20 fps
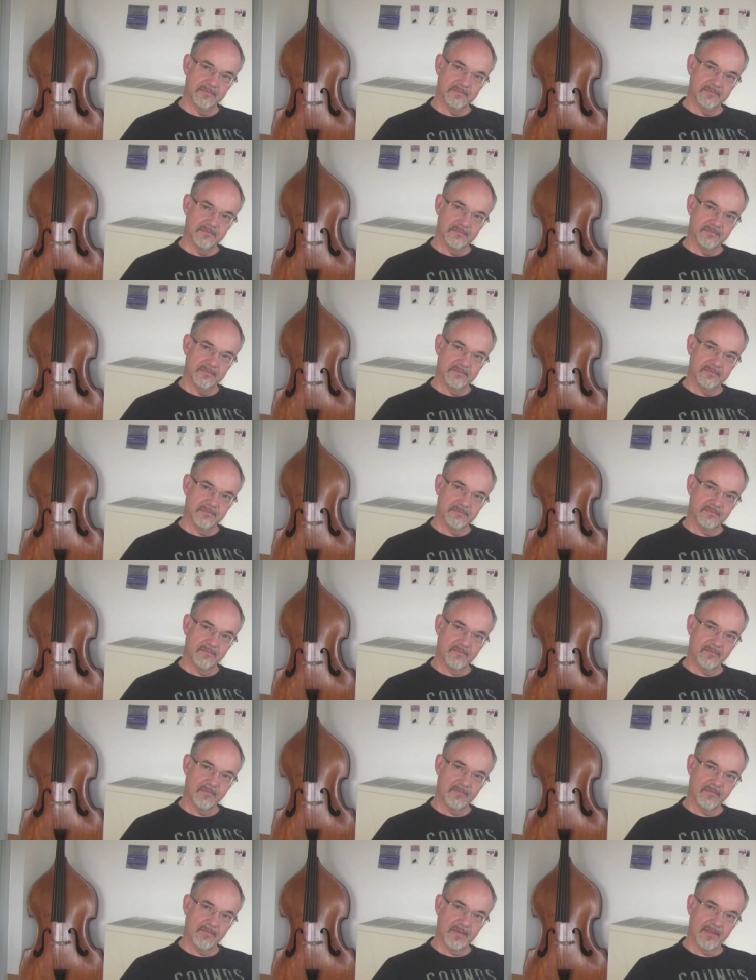and
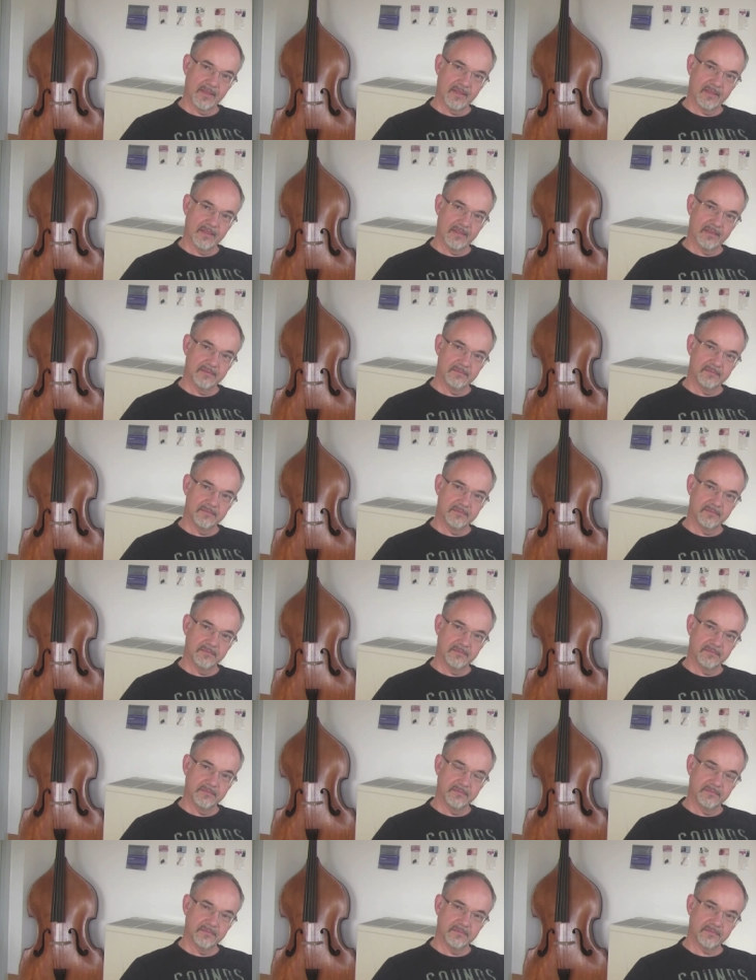
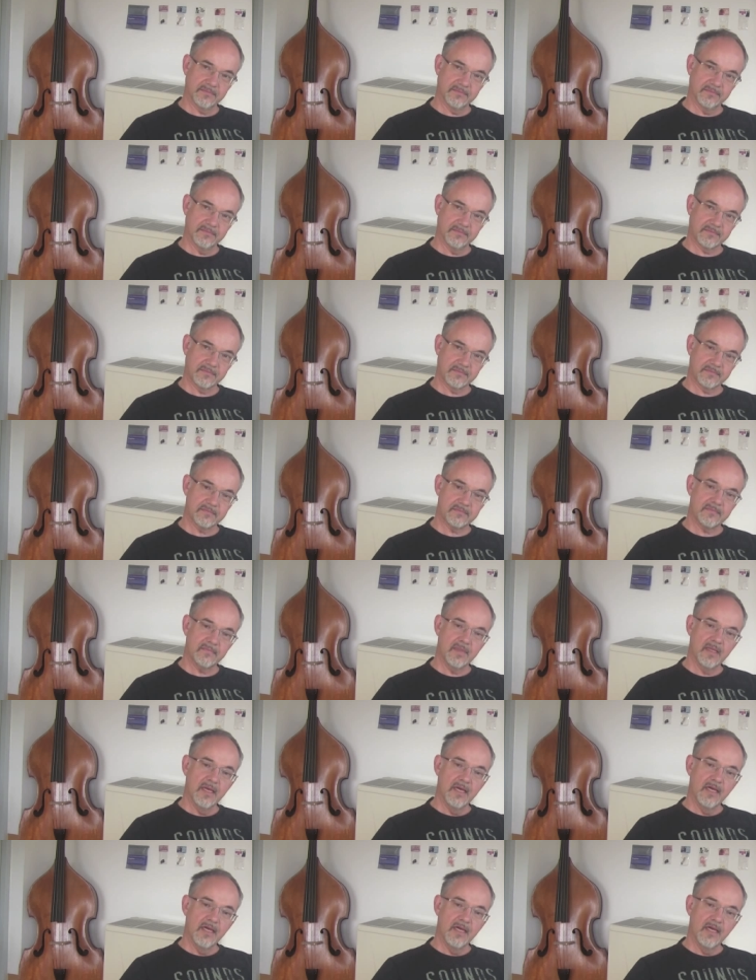practices and so forth?